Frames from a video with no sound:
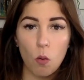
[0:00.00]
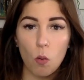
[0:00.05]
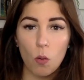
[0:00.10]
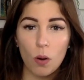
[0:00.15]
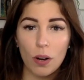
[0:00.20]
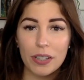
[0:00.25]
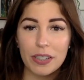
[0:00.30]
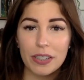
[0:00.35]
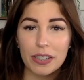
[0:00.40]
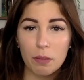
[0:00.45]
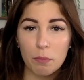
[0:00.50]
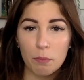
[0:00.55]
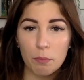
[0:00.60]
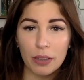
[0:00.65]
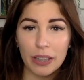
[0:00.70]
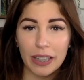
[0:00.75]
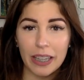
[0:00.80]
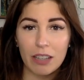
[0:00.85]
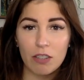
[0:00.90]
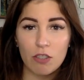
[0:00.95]
or
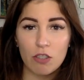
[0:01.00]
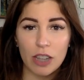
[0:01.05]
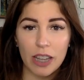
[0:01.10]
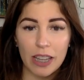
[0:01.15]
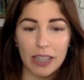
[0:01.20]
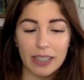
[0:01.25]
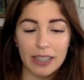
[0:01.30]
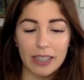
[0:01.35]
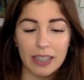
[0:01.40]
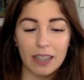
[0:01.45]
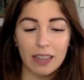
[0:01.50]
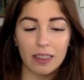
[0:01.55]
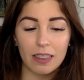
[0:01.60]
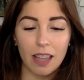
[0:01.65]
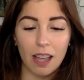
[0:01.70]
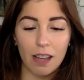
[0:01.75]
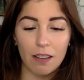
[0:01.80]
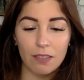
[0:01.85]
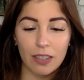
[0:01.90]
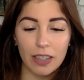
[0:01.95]
simply just
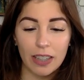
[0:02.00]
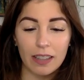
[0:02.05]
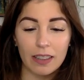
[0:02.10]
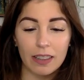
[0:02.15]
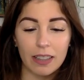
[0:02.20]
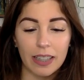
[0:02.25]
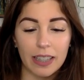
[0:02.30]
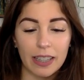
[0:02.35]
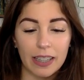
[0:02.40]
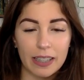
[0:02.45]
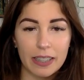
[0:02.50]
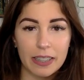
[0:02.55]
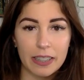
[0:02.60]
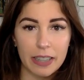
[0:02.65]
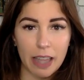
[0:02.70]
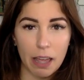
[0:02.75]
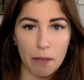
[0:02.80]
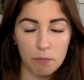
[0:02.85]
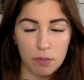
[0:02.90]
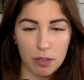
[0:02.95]
lovingly
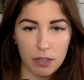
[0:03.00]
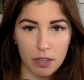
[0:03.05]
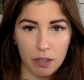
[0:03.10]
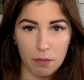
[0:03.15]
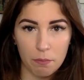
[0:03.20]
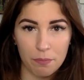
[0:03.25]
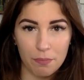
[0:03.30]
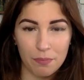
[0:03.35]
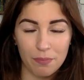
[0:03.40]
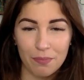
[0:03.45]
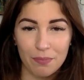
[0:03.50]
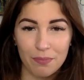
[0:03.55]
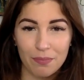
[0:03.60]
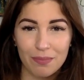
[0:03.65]
accept them